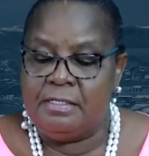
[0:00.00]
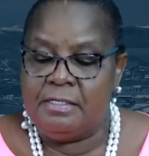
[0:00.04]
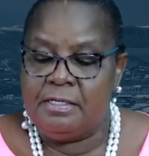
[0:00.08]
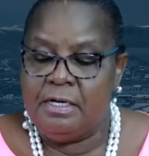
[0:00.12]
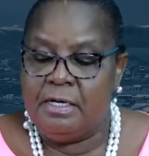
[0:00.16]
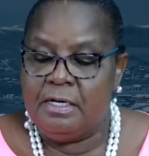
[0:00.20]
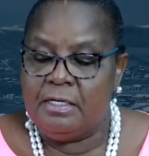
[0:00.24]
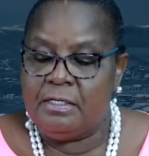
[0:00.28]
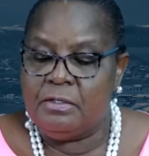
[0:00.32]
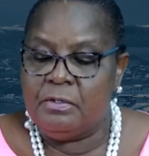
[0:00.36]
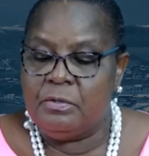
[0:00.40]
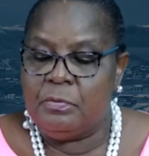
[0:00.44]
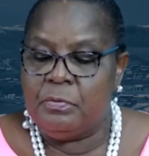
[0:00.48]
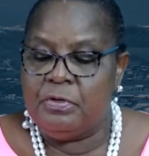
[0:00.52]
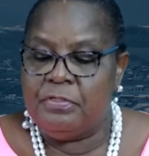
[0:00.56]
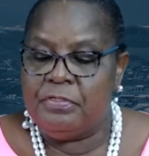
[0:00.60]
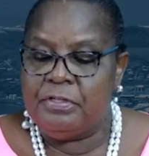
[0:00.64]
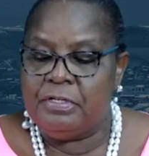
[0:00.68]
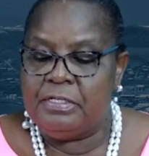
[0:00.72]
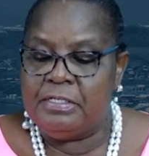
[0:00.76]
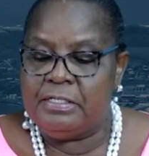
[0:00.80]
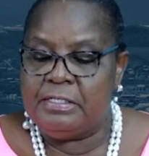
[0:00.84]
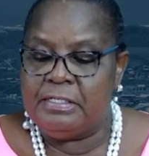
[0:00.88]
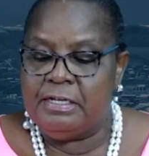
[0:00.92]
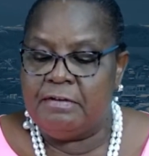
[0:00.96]
done
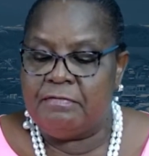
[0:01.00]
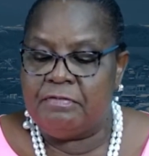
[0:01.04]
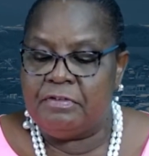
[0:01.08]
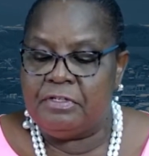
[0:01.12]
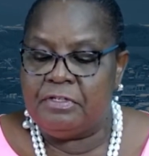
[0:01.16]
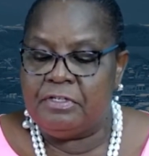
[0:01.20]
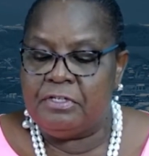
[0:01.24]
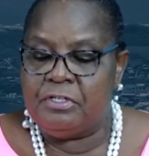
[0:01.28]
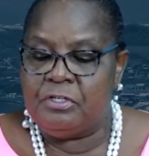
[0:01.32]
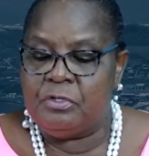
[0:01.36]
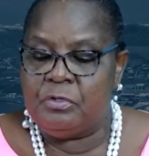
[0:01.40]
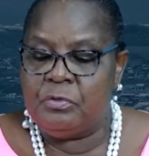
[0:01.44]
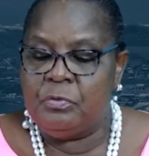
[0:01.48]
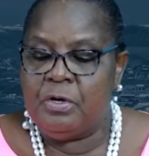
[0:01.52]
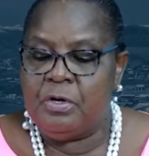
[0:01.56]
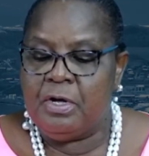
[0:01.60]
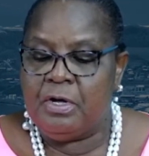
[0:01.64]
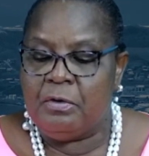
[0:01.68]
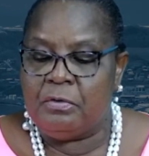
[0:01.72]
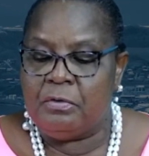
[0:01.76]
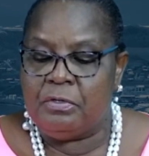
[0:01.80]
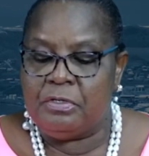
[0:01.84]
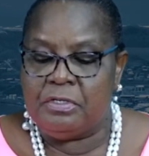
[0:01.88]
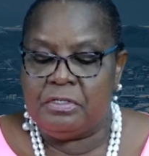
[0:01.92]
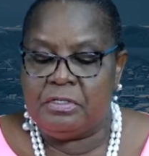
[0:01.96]
within 72
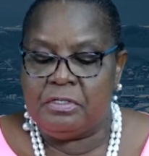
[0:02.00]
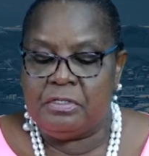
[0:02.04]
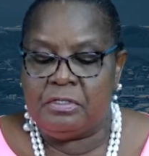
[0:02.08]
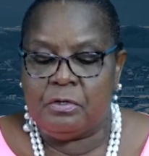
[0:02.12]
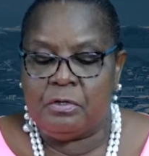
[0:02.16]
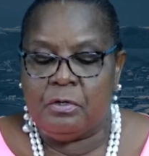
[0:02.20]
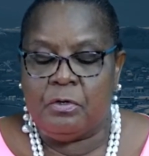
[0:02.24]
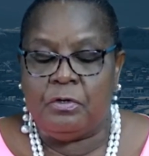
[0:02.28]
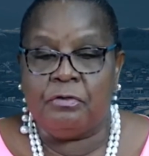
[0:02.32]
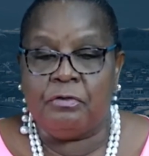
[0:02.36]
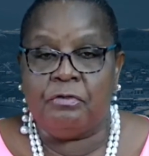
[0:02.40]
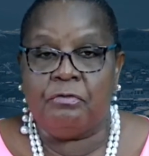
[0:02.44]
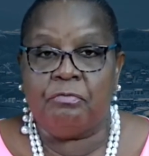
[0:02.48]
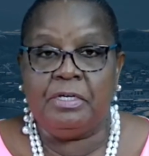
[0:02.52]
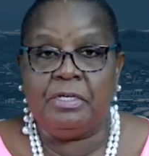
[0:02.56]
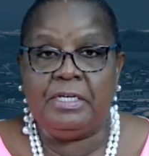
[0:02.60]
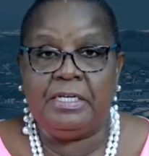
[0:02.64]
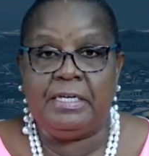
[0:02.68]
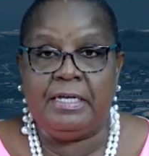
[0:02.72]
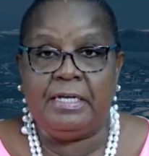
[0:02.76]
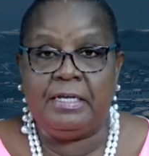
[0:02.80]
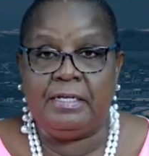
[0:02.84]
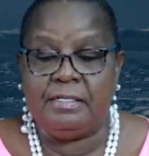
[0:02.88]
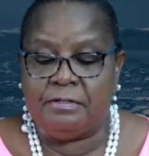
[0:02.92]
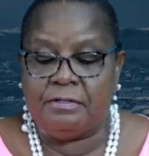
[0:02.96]
hours or 3
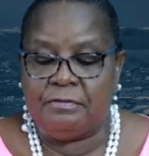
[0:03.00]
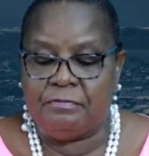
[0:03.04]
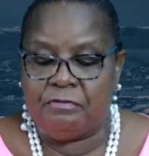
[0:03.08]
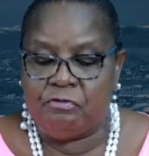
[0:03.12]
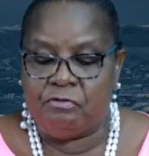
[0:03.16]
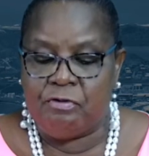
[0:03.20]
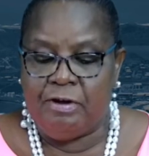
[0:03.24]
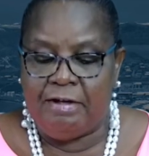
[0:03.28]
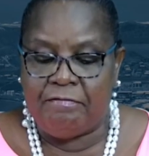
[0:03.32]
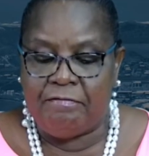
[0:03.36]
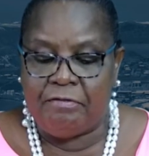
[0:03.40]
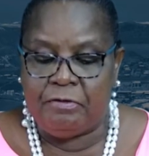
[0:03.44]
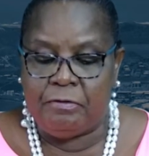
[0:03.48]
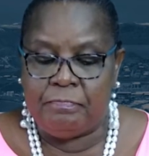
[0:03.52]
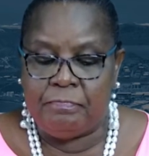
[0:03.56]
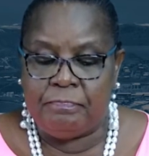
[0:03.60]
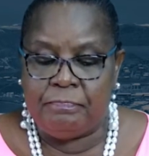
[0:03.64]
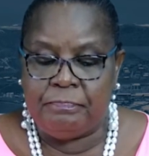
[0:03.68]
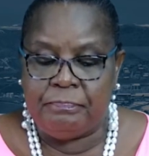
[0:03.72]
days of travel.